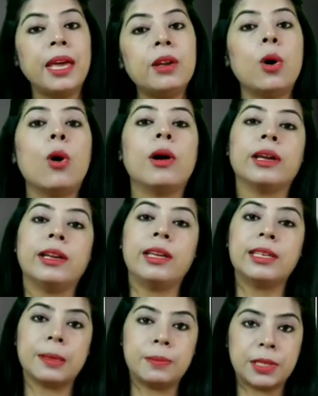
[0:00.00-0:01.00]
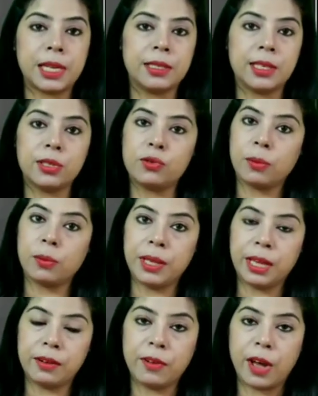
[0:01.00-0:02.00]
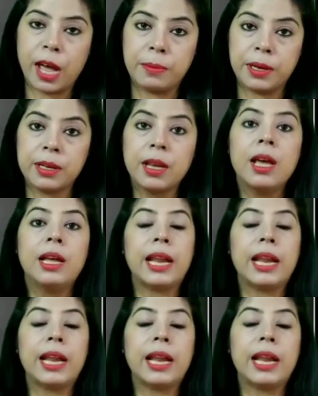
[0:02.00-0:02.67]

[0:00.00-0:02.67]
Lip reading: inorganic substances from the environment.